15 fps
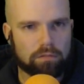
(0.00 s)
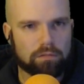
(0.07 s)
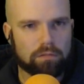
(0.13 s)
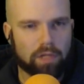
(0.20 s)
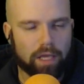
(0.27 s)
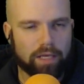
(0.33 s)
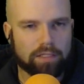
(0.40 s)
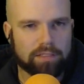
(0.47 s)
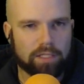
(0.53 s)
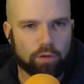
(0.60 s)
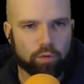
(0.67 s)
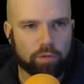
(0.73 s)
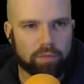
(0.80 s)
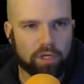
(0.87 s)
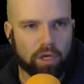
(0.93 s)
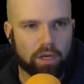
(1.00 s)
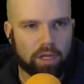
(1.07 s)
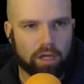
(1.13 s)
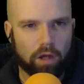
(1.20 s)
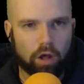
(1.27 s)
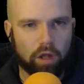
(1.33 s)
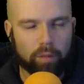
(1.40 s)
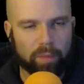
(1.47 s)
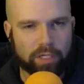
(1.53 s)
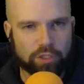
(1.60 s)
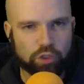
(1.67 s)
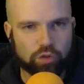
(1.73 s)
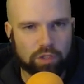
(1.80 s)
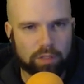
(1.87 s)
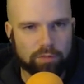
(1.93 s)
hangs out with me on all my
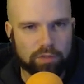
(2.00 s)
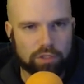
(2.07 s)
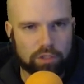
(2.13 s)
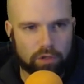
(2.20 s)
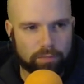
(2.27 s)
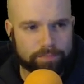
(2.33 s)
streams. So